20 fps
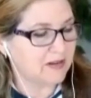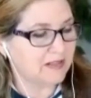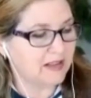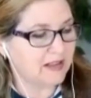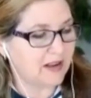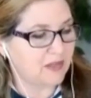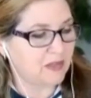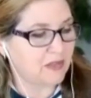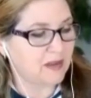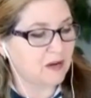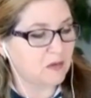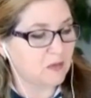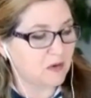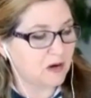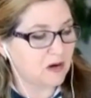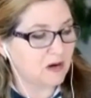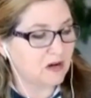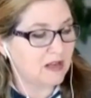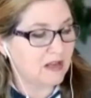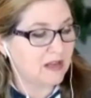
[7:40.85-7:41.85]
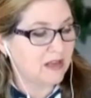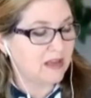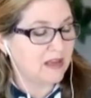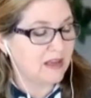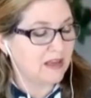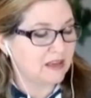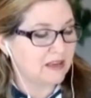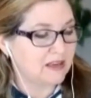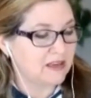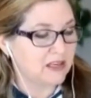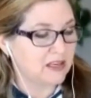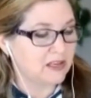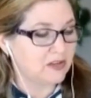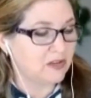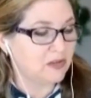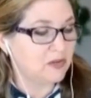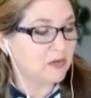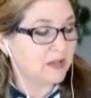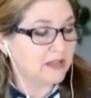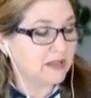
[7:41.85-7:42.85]
And then I think, well,
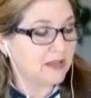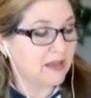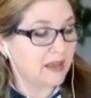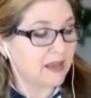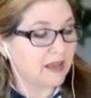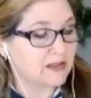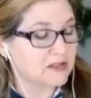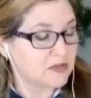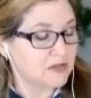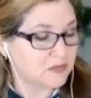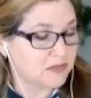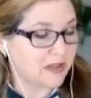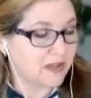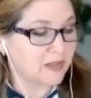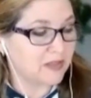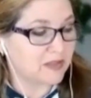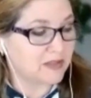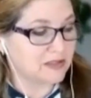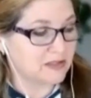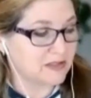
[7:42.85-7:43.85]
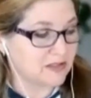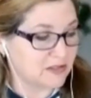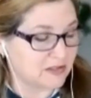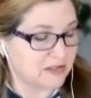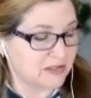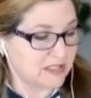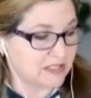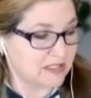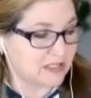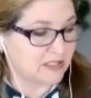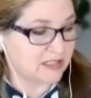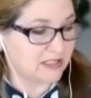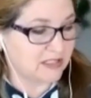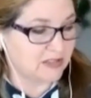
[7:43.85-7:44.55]
can you engage with the student